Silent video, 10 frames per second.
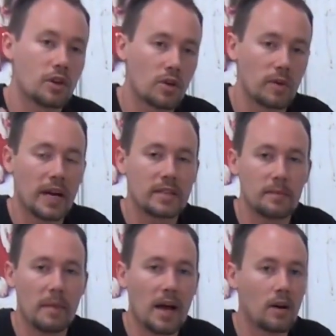the correct
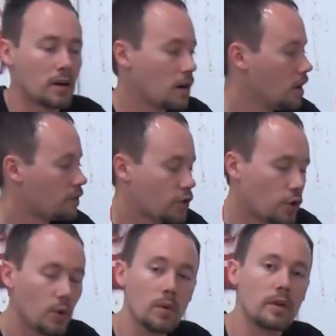amount of
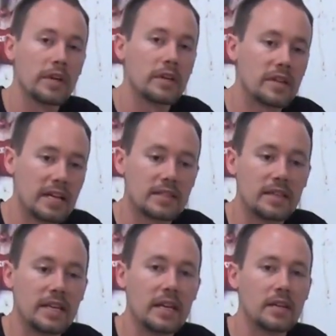cooling
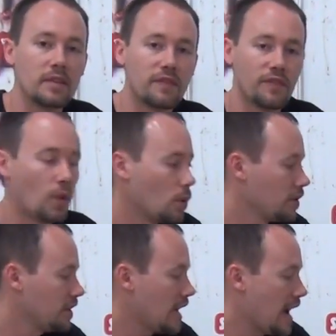that's needed
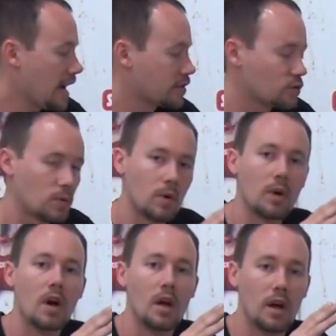for the
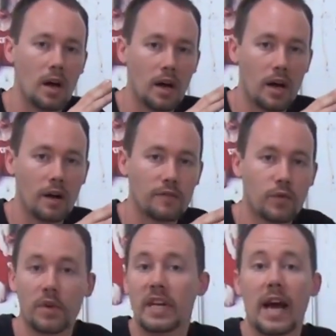actual
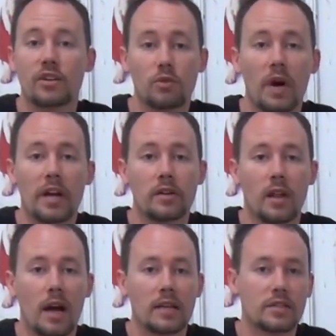
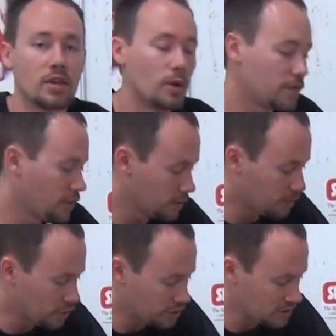airline. So if you're
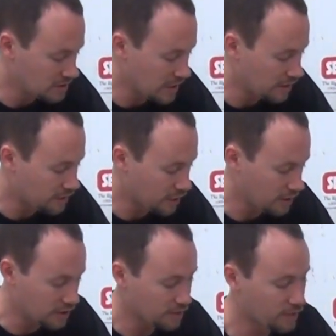pushing, say,
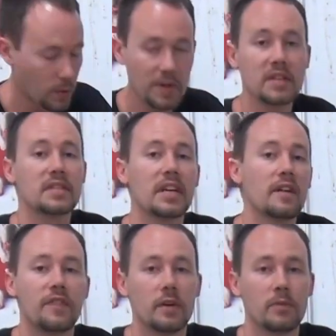30 or 40
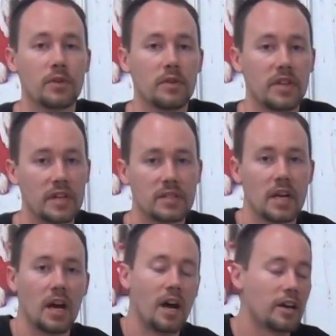CFM through
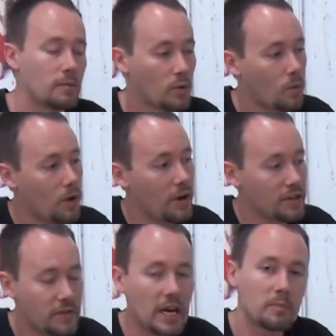this, number
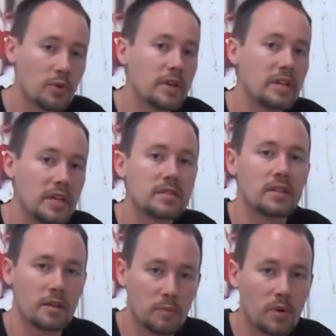one, you've got a pretty
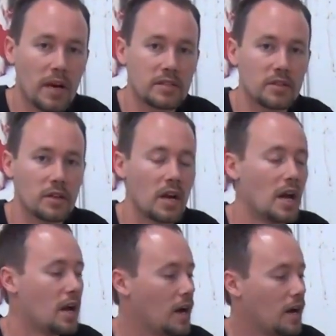decent compressor.
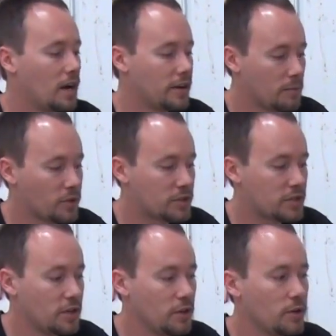Number
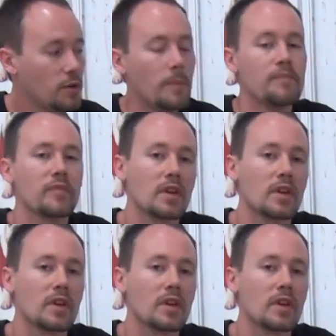two,